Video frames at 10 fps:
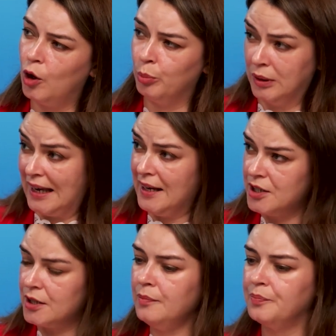
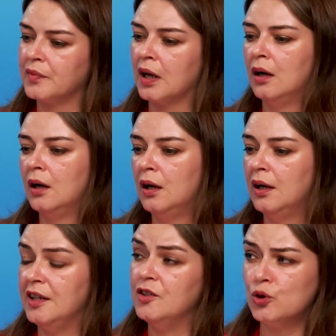obligation
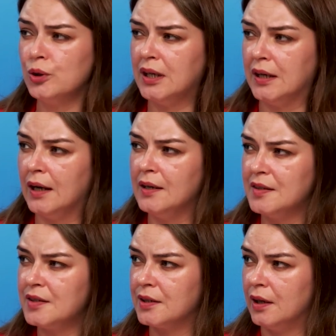in Turkey
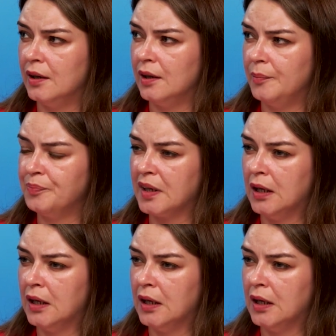is uh,